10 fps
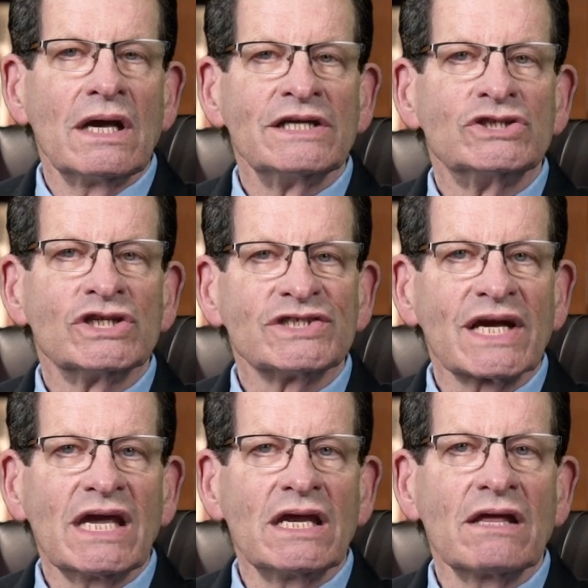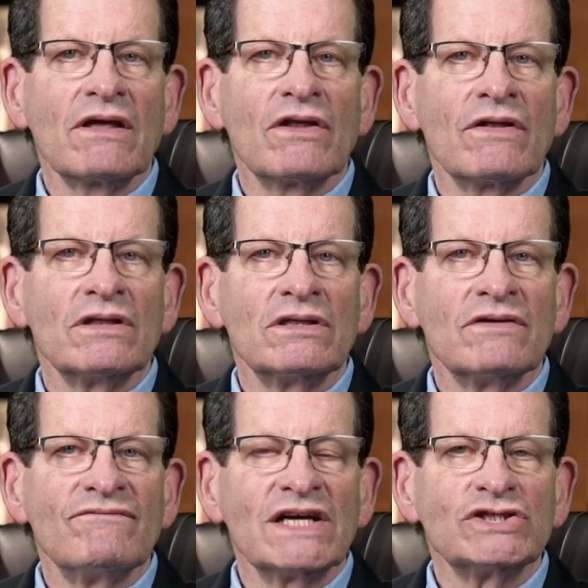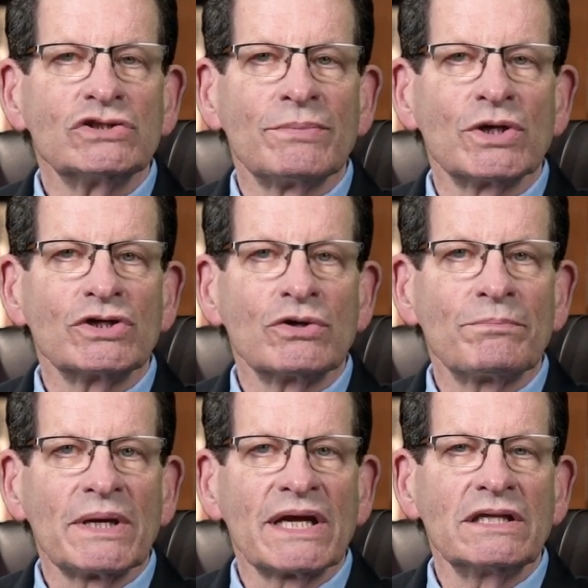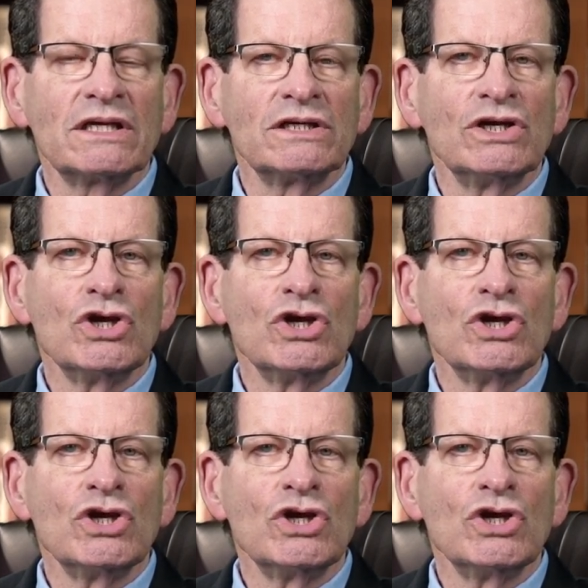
And just like eating the vegetable on your plate that